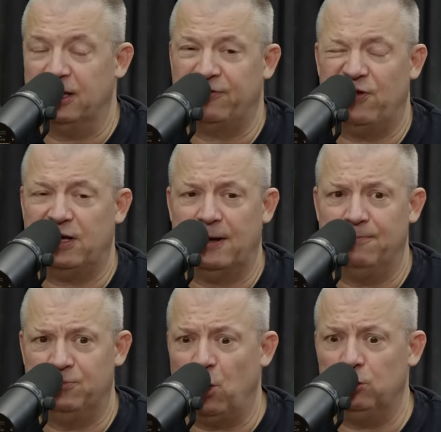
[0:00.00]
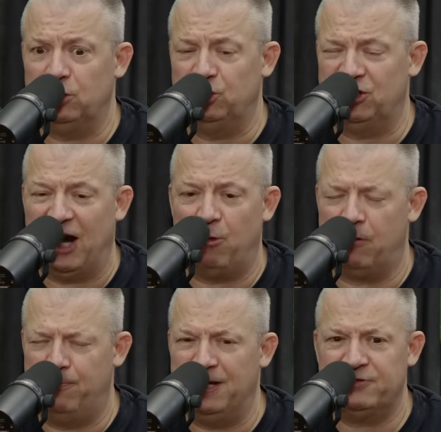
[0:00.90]
this fucking golden
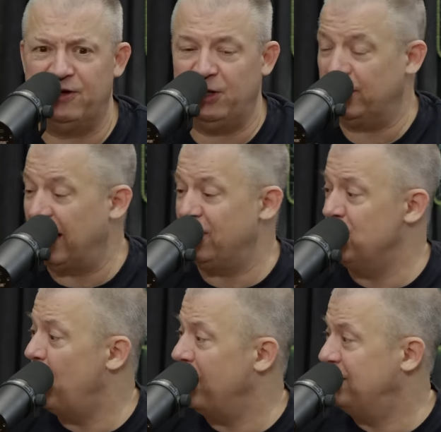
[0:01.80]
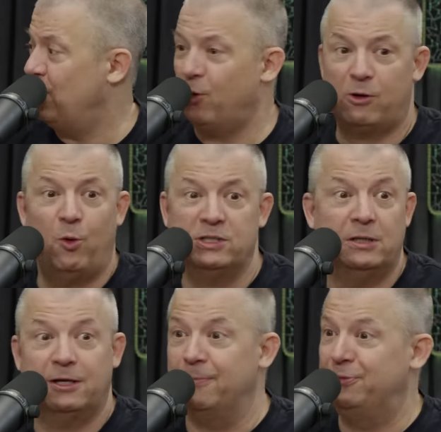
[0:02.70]
shower piss video, and I had no idea where it was
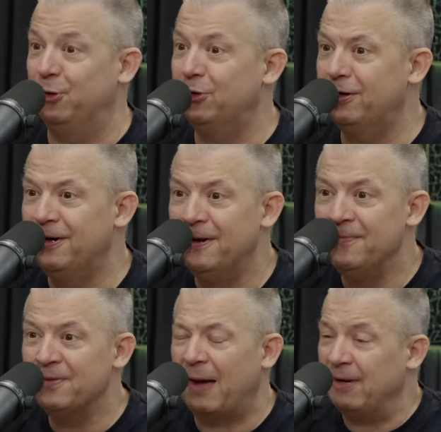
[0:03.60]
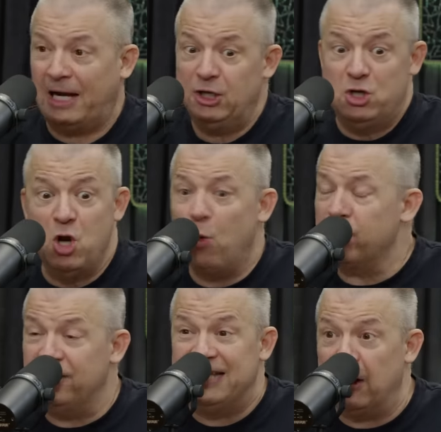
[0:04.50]
on the computer. I'm like, I didn't know
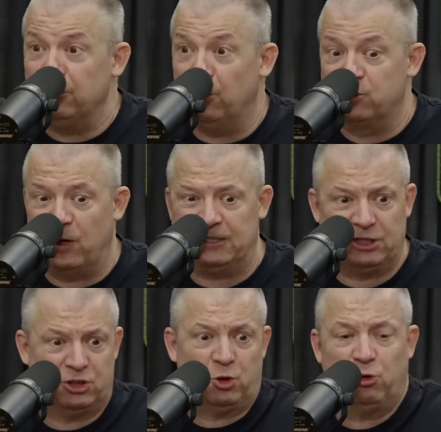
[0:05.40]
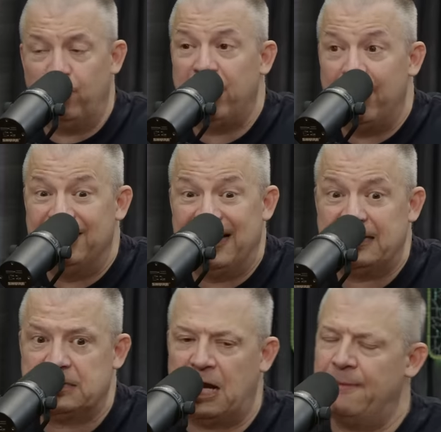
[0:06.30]
where the downloads went. I yeah. just thought it would be on the
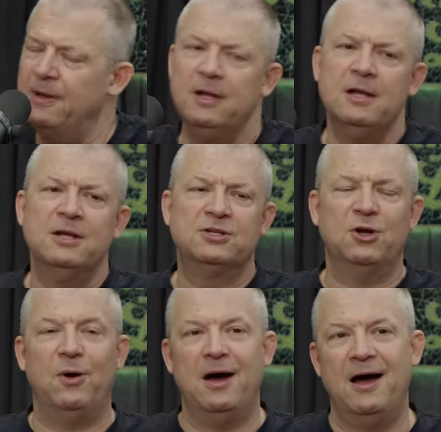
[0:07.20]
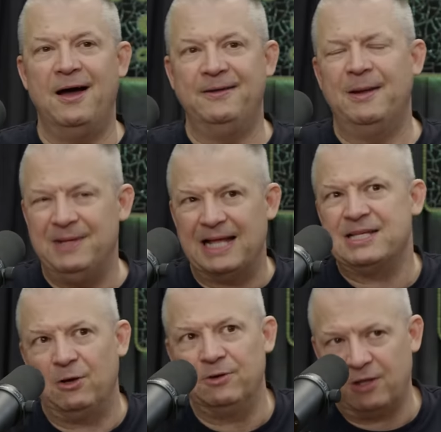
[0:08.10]
desktop. So uh, yeah, I mean,
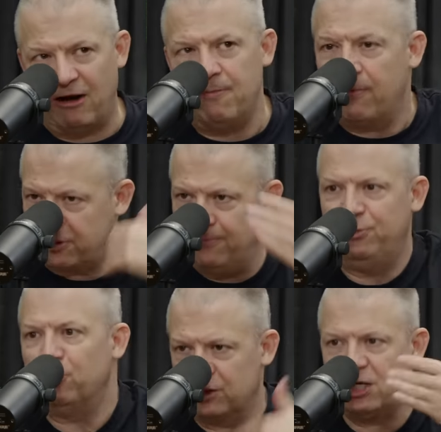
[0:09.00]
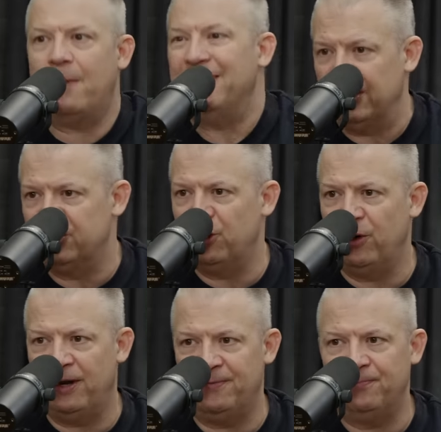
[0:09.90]
that's how I remember computers coming
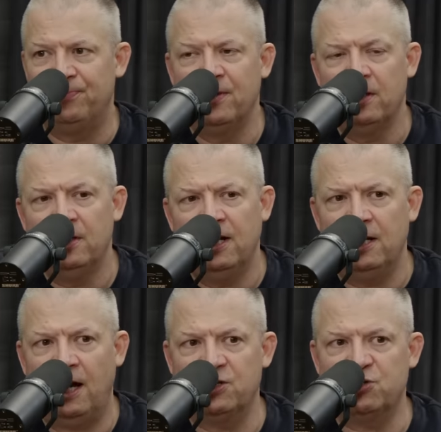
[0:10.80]
into it. And in high